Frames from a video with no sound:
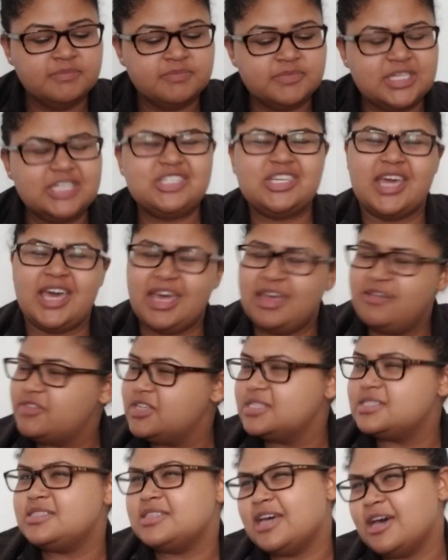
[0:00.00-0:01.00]
did you have
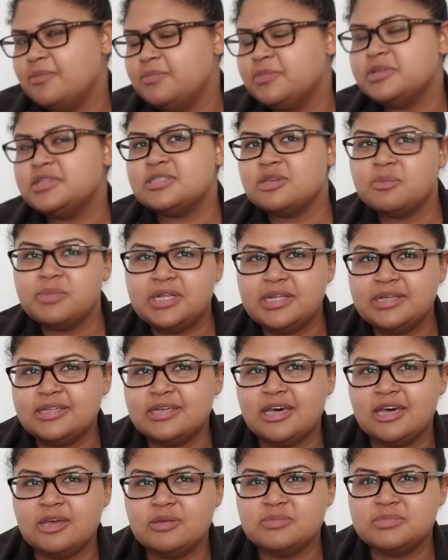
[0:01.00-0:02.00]
to stab me so many
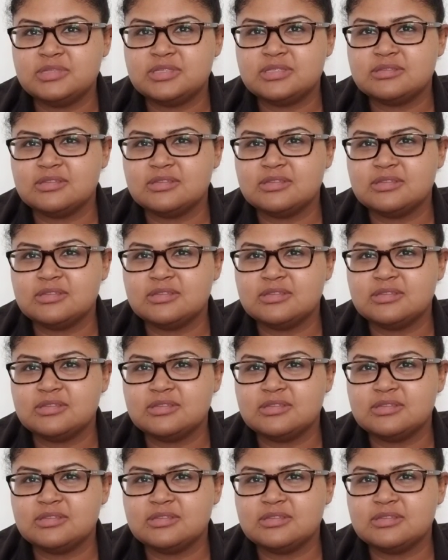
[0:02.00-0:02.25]
times?